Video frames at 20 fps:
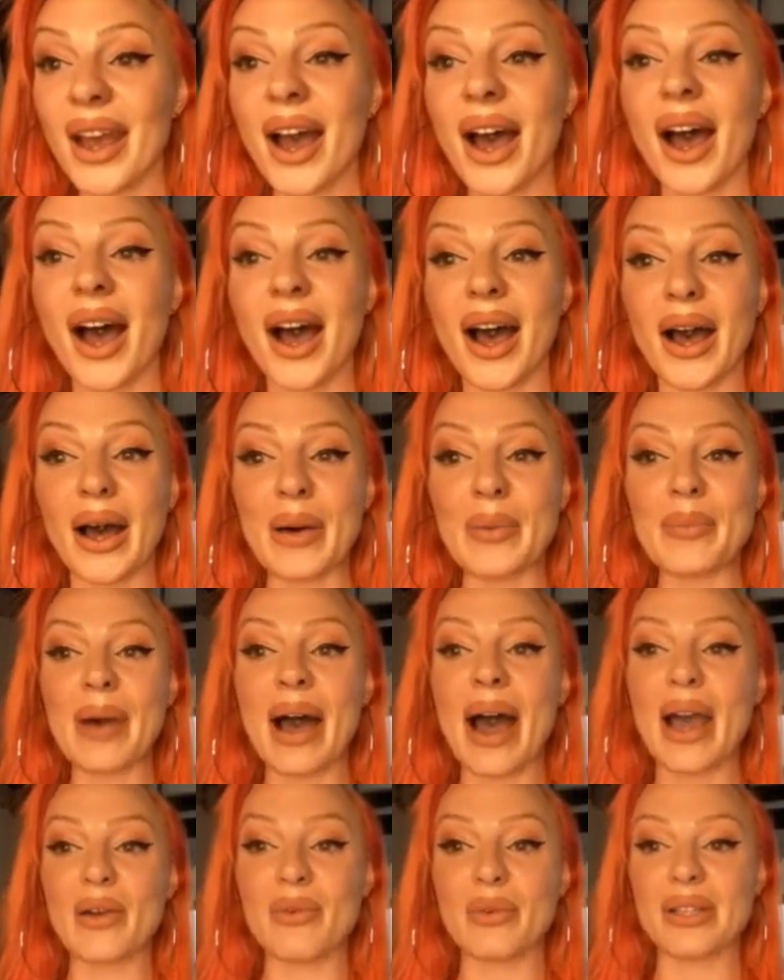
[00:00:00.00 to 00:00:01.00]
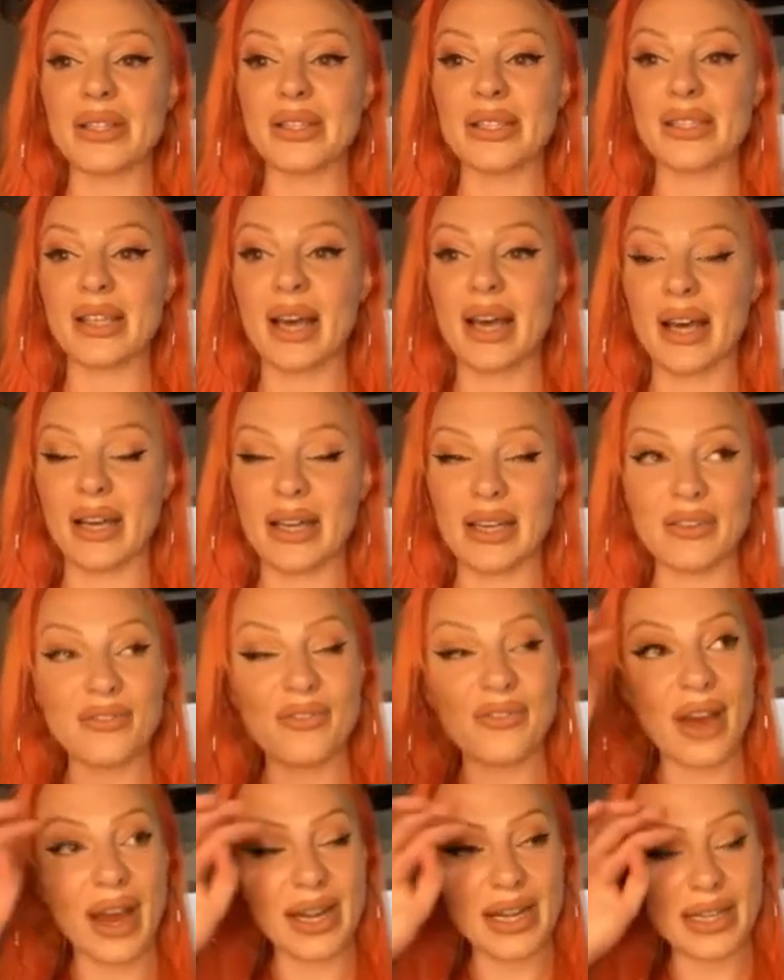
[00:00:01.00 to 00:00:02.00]
I was
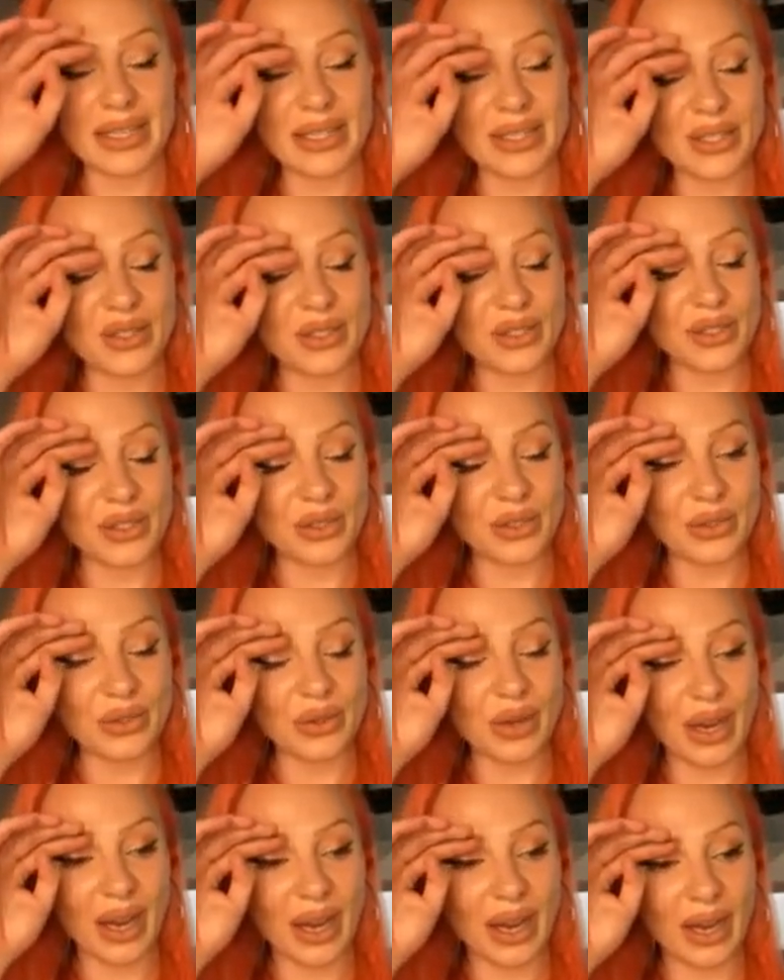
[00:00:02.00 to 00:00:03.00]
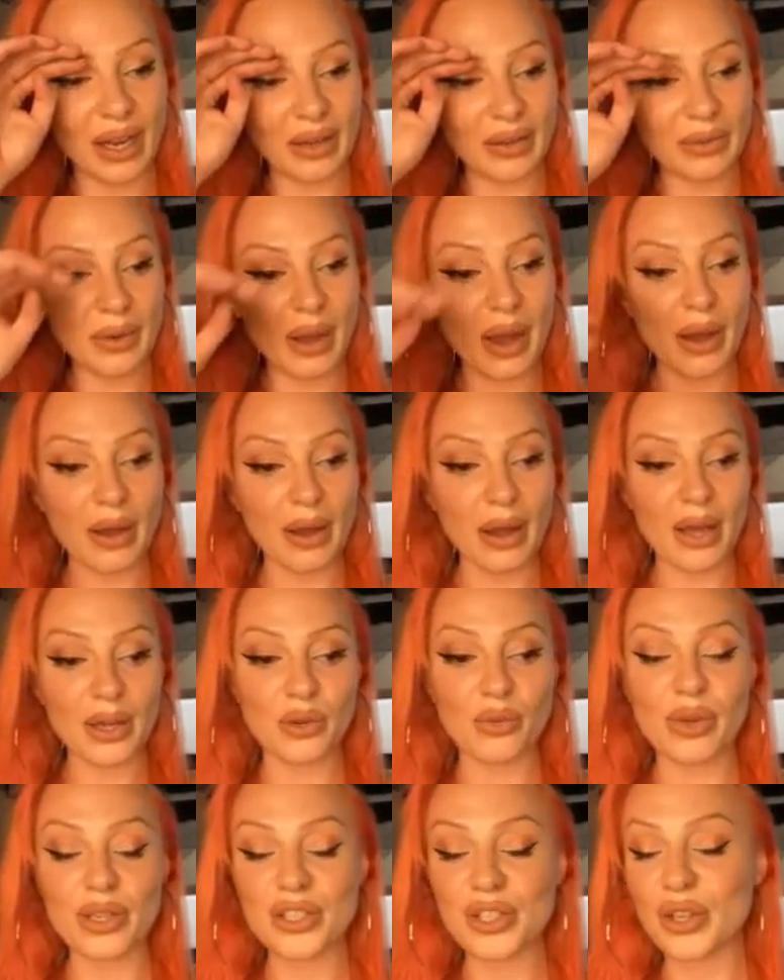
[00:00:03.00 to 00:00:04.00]
invited to do an
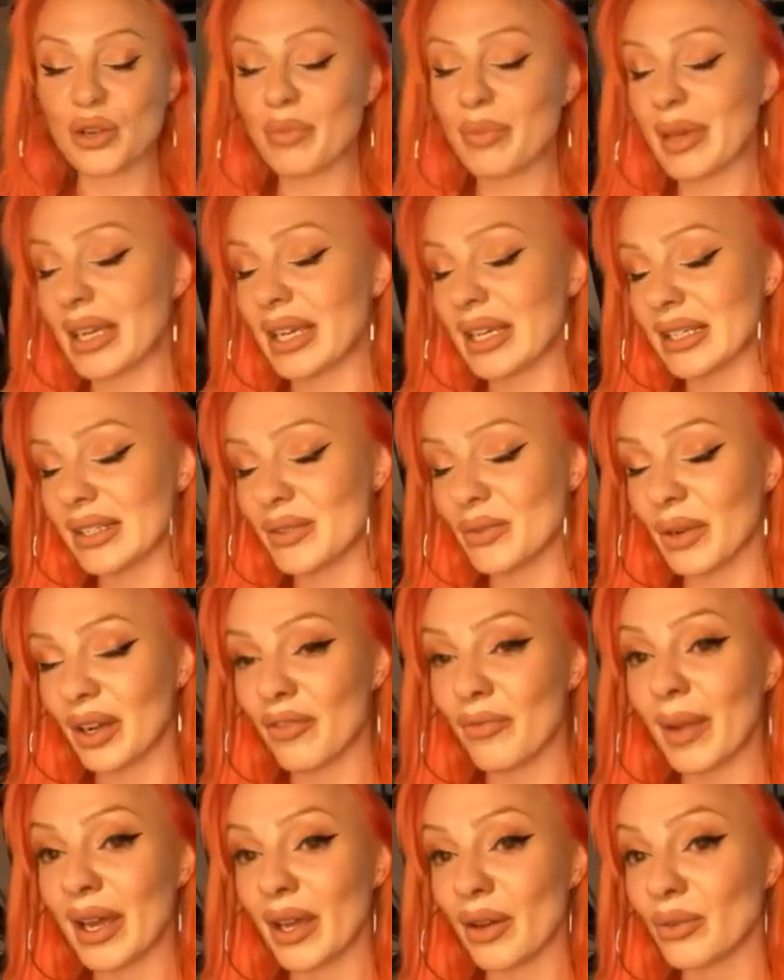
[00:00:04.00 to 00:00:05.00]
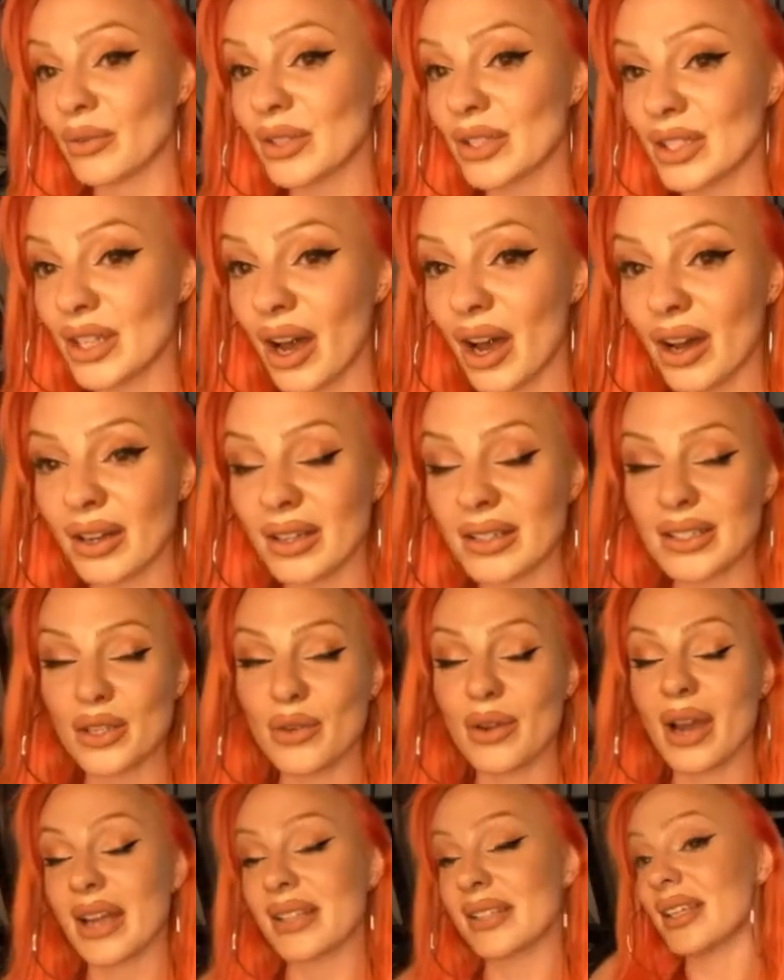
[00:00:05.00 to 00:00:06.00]
original piece, one of my own songs.
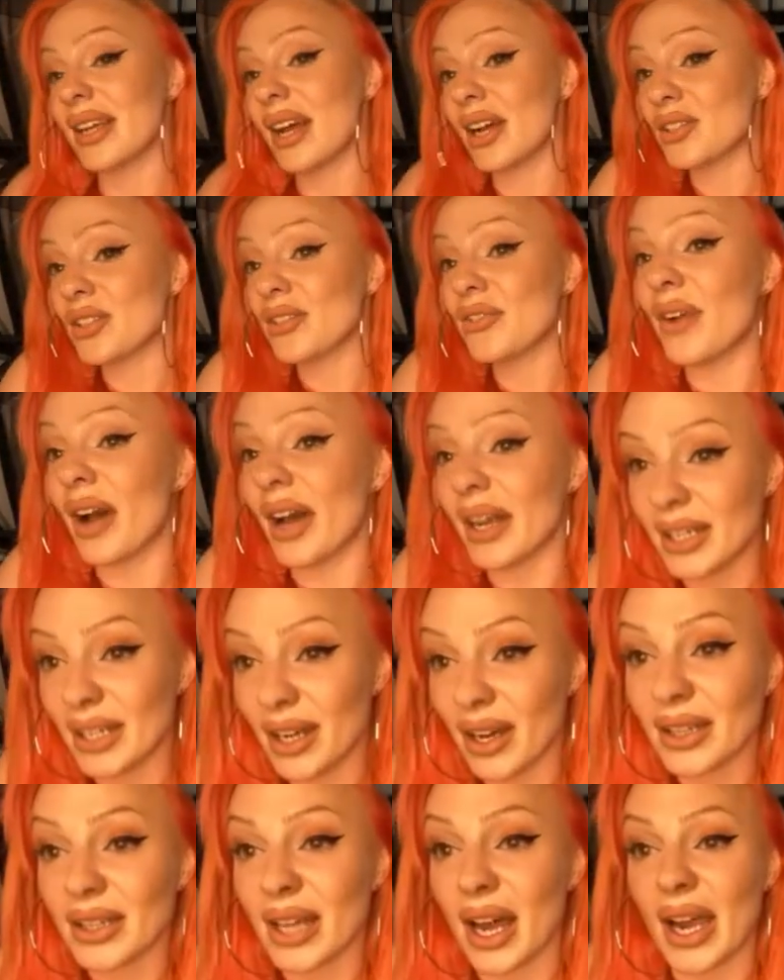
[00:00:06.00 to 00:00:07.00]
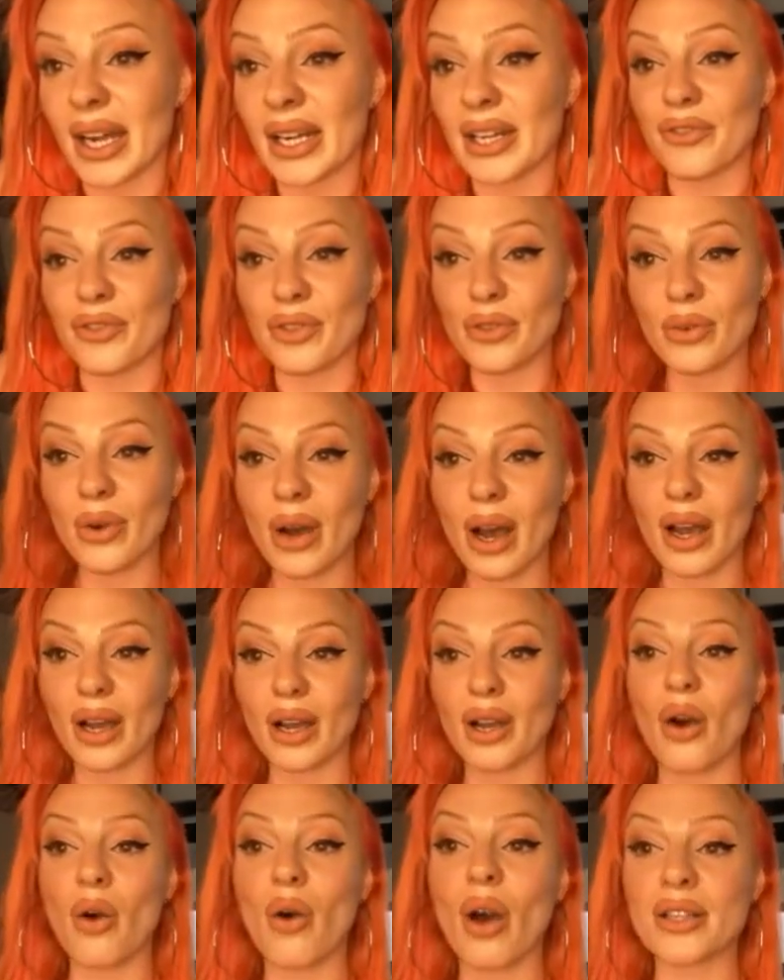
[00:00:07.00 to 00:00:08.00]
You guys can actually find it online if you
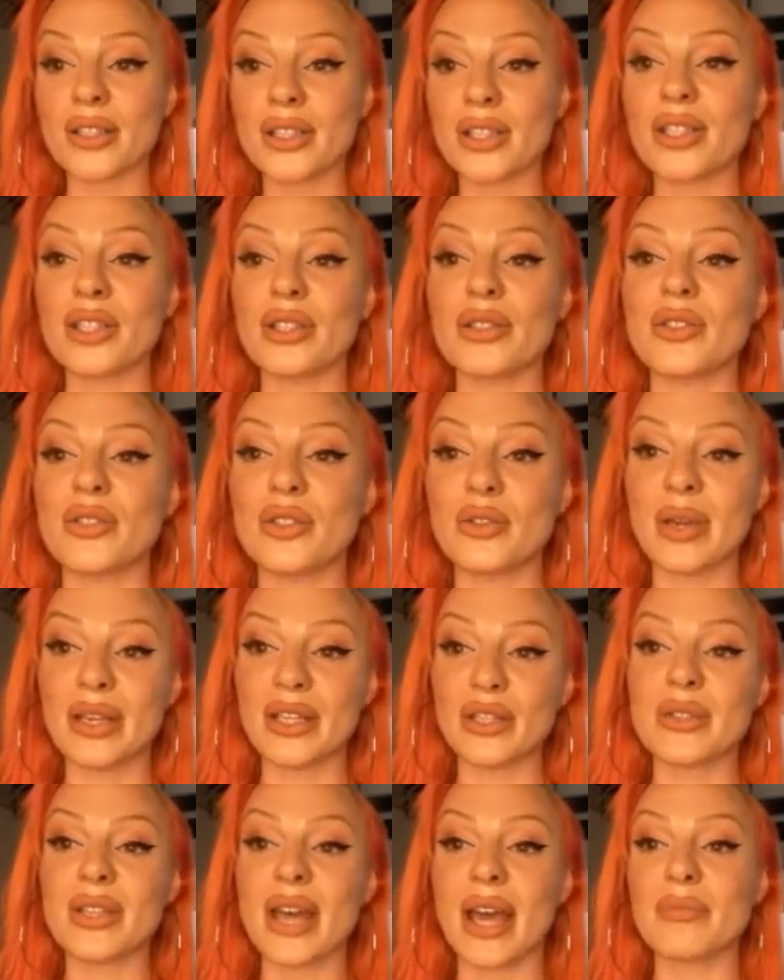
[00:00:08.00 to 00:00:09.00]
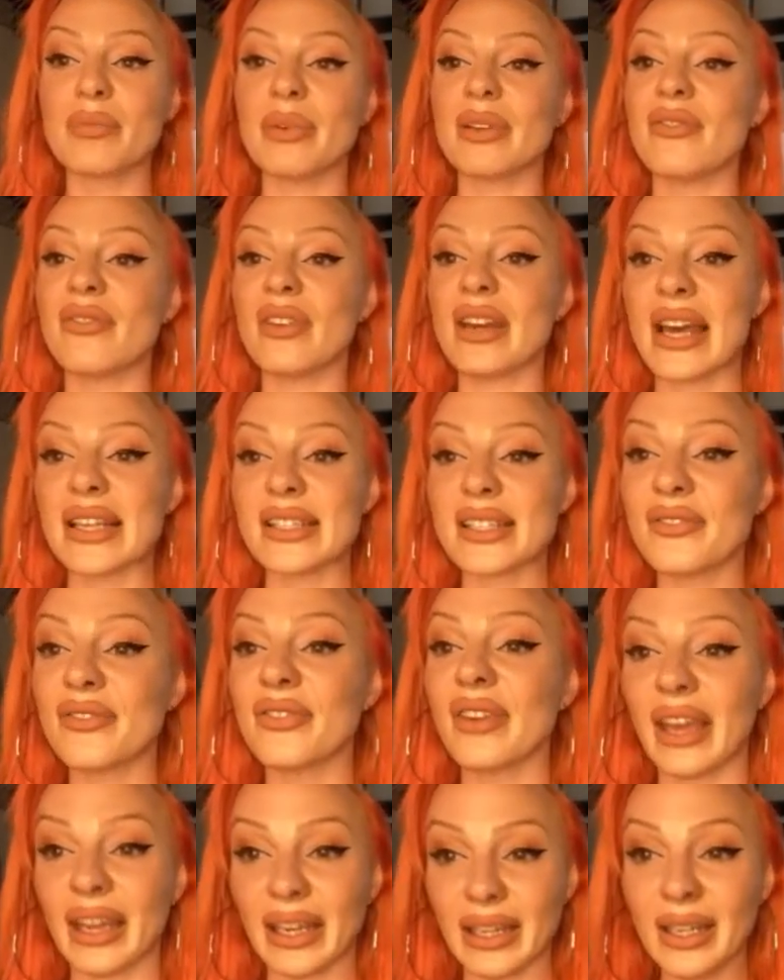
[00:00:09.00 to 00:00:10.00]
go onto YouTube and you type in Vanessa
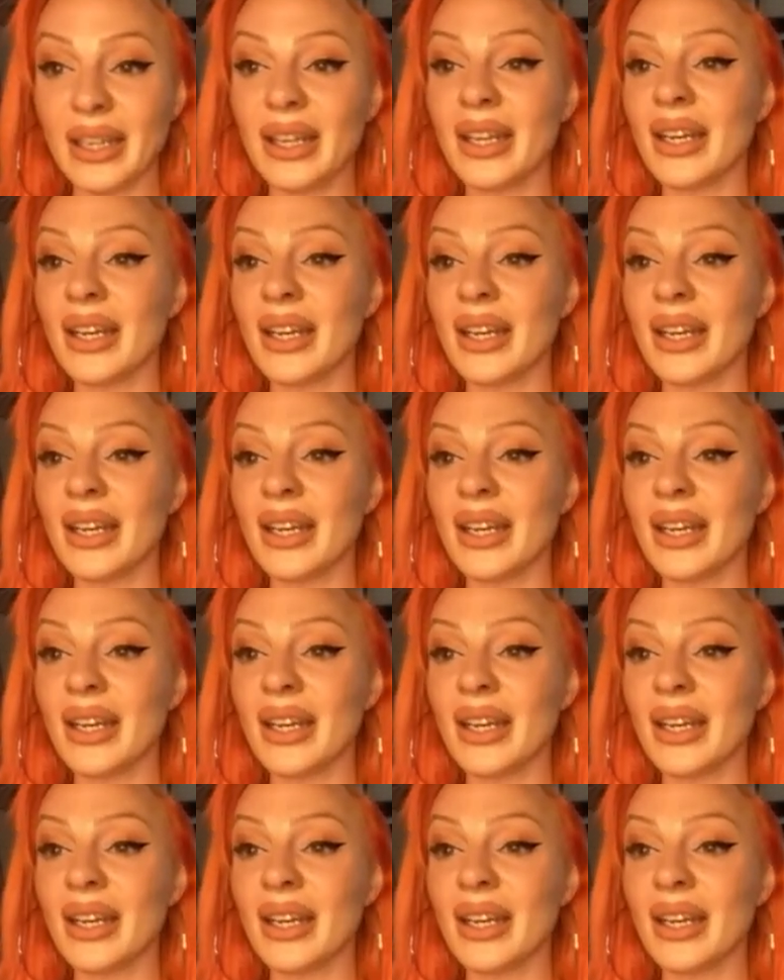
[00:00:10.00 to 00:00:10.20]
Vane.